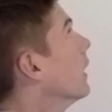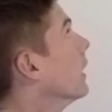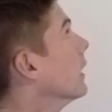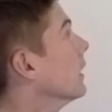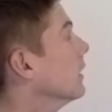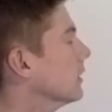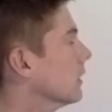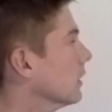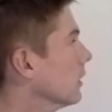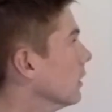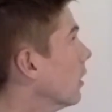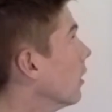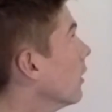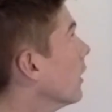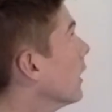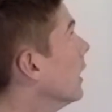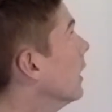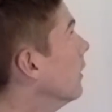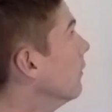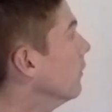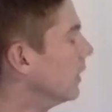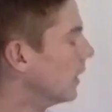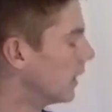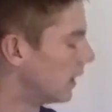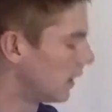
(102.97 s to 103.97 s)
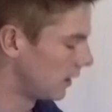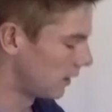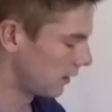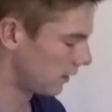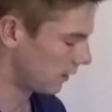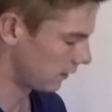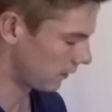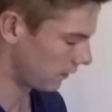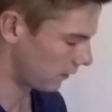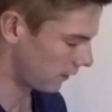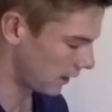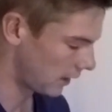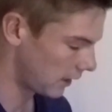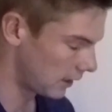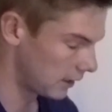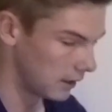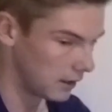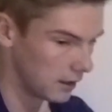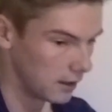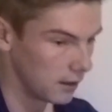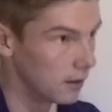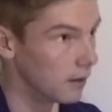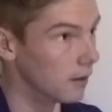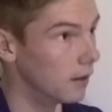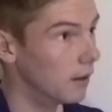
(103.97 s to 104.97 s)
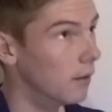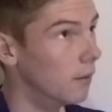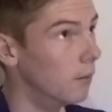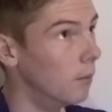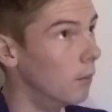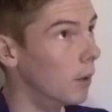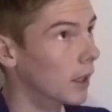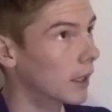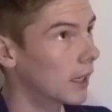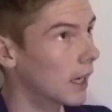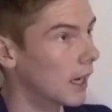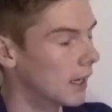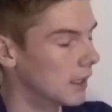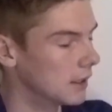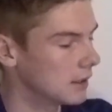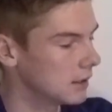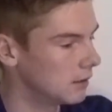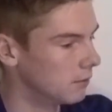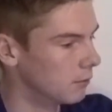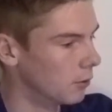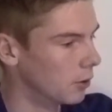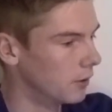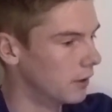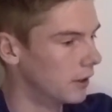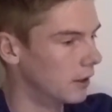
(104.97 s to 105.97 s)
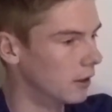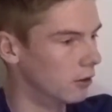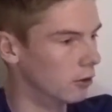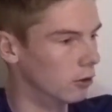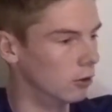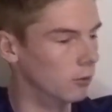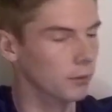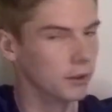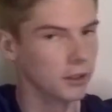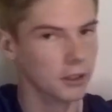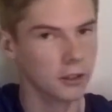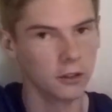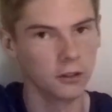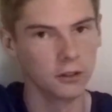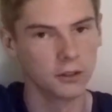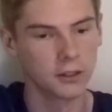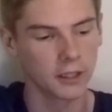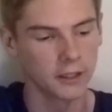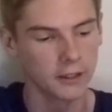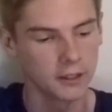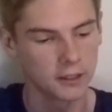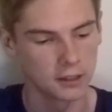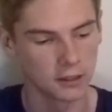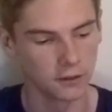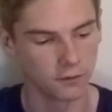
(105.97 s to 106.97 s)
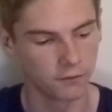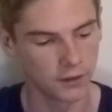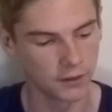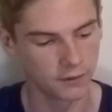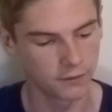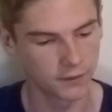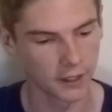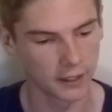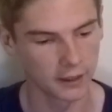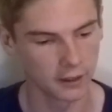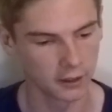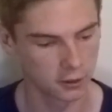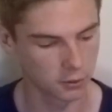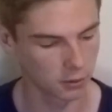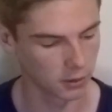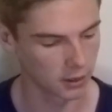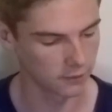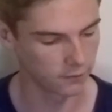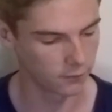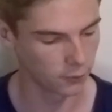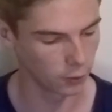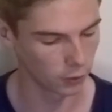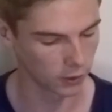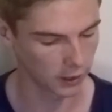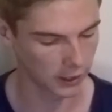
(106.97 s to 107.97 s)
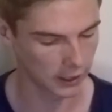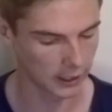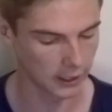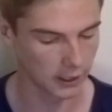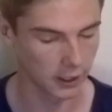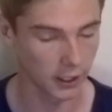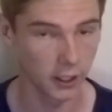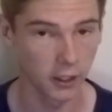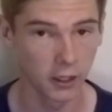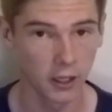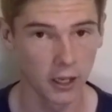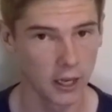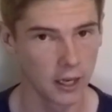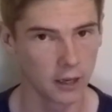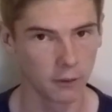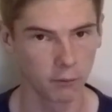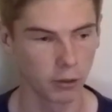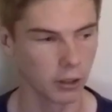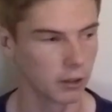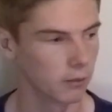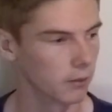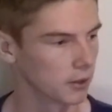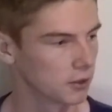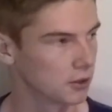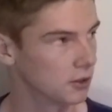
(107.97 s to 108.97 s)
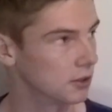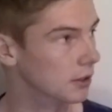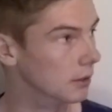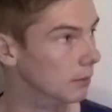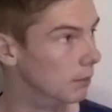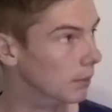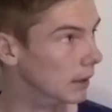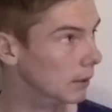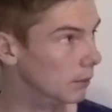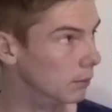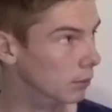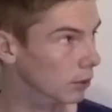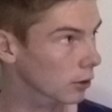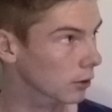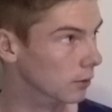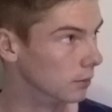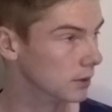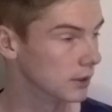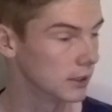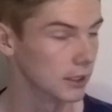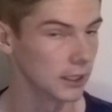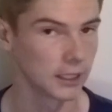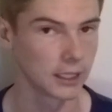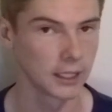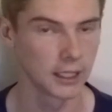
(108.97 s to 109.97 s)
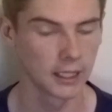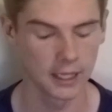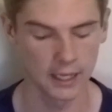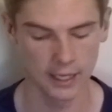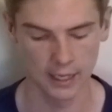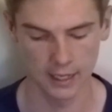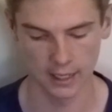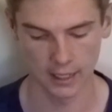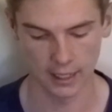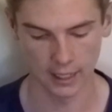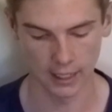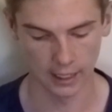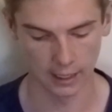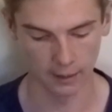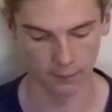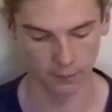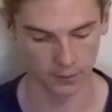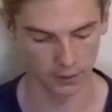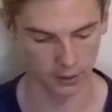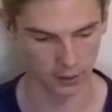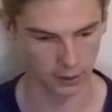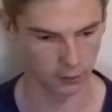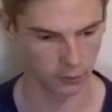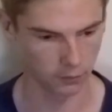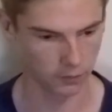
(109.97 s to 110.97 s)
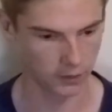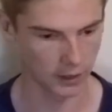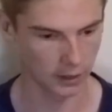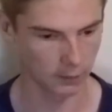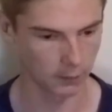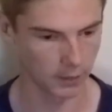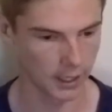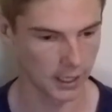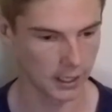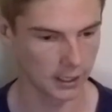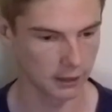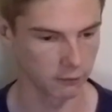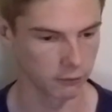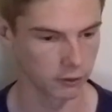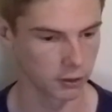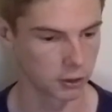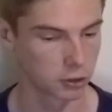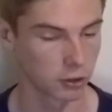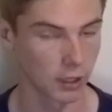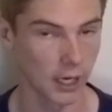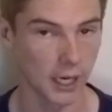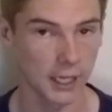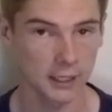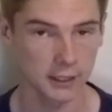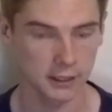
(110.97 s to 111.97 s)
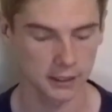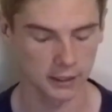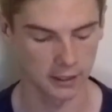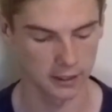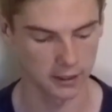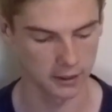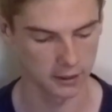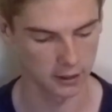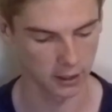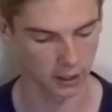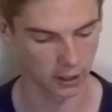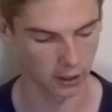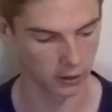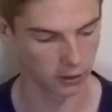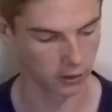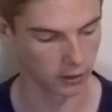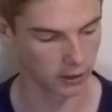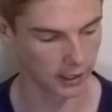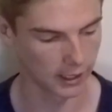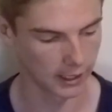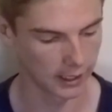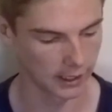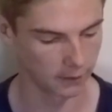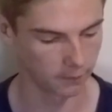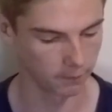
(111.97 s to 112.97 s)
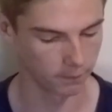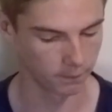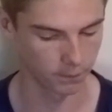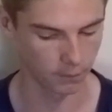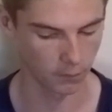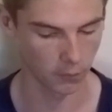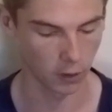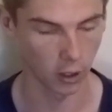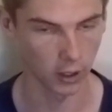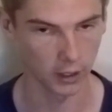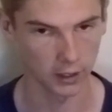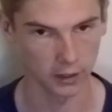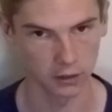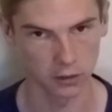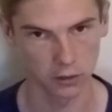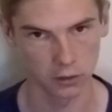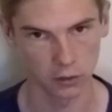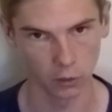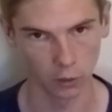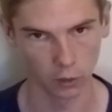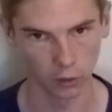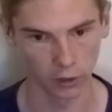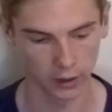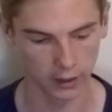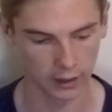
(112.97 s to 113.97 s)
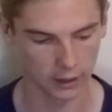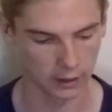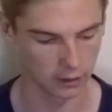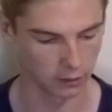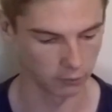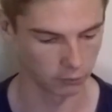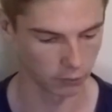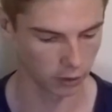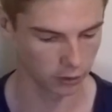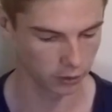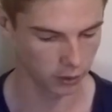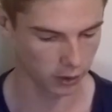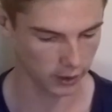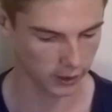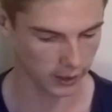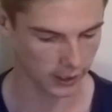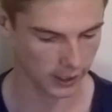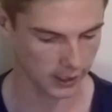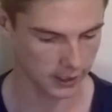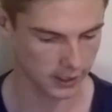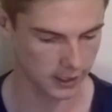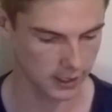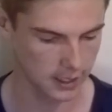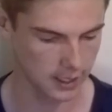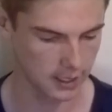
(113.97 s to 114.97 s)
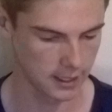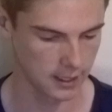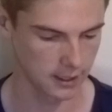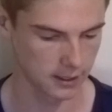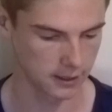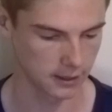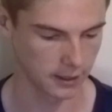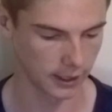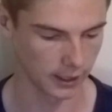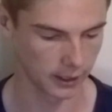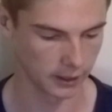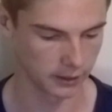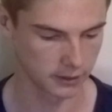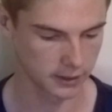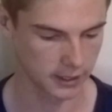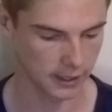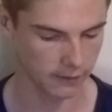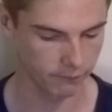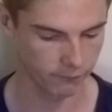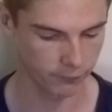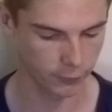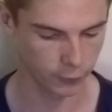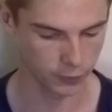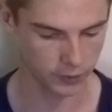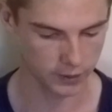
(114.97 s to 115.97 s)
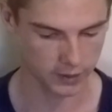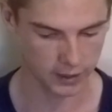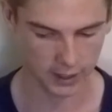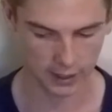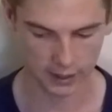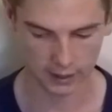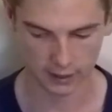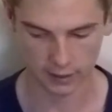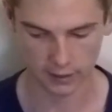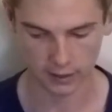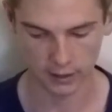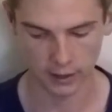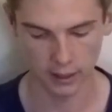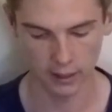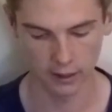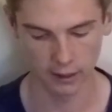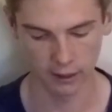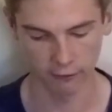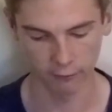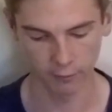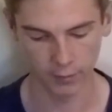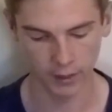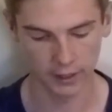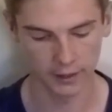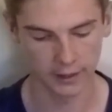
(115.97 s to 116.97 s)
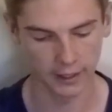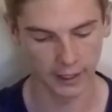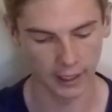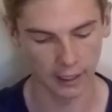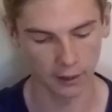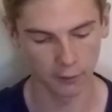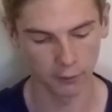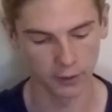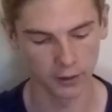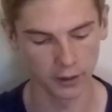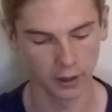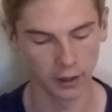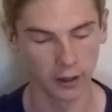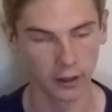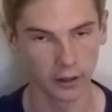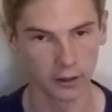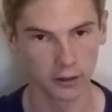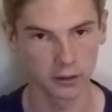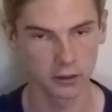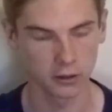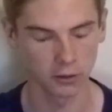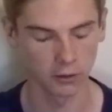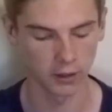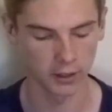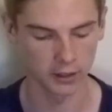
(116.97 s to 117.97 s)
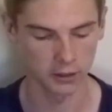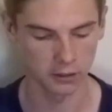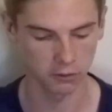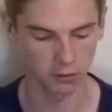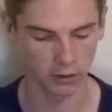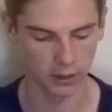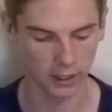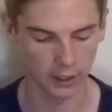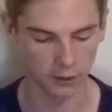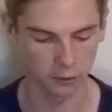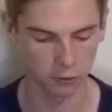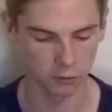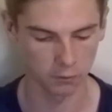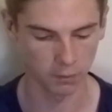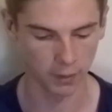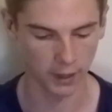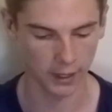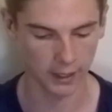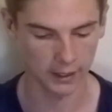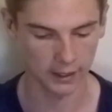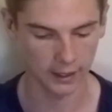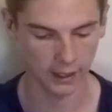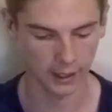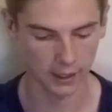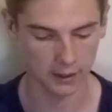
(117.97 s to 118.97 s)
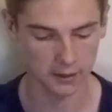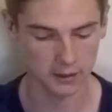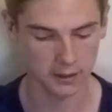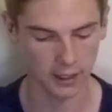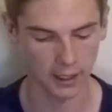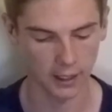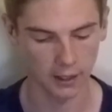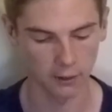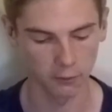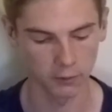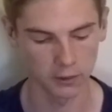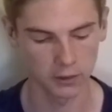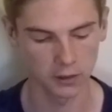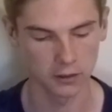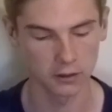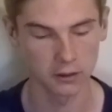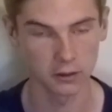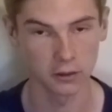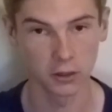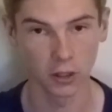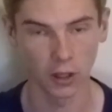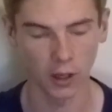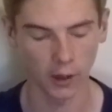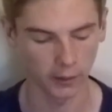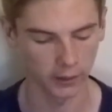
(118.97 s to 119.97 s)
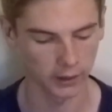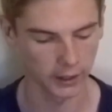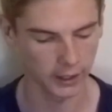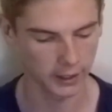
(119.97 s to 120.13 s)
That is a lot heavier than my casting rod that I normally use. So this is a 15 to 24 kilo, pretty much just a big broomstick. The good thing about it retracts, so I can store it in the rod locker. So 7'6". I've paired that up with a size 300 bait caster, which is a Daiwa